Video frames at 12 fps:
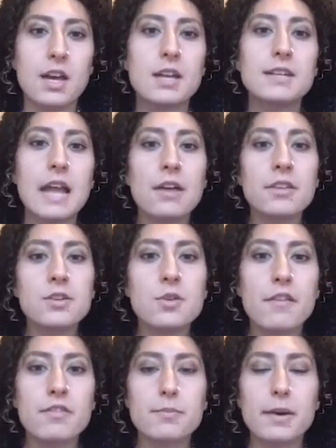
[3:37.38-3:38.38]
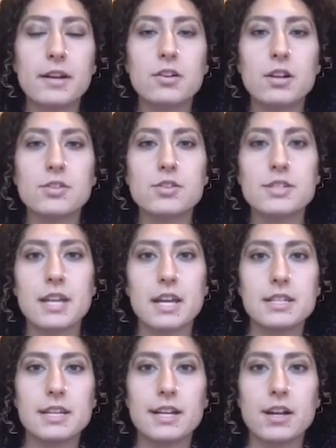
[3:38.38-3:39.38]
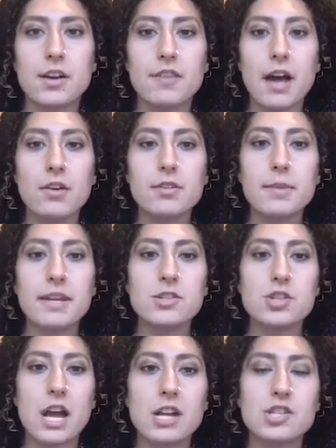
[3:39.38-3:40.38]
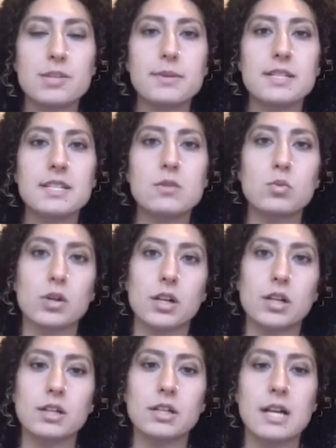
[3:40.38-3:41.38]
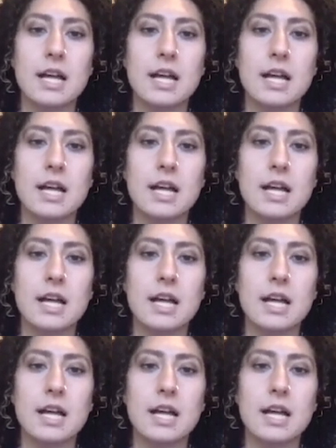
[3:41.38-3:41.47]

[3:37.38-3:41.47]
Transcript: Now that you have a better understanding of how to make ChatGPT work,